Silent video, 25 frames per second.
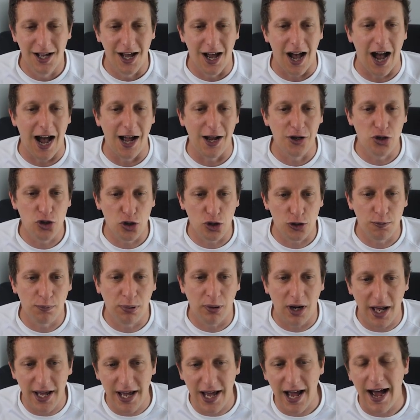and just
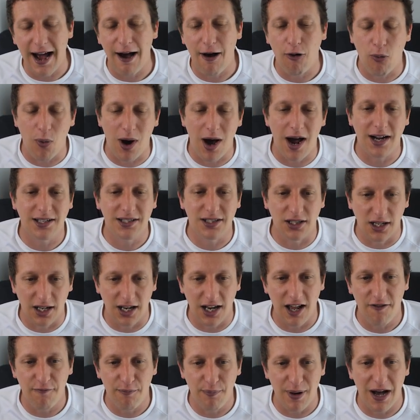play it out wide to the
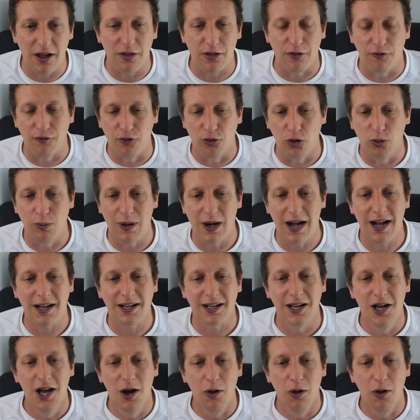left back, the full back.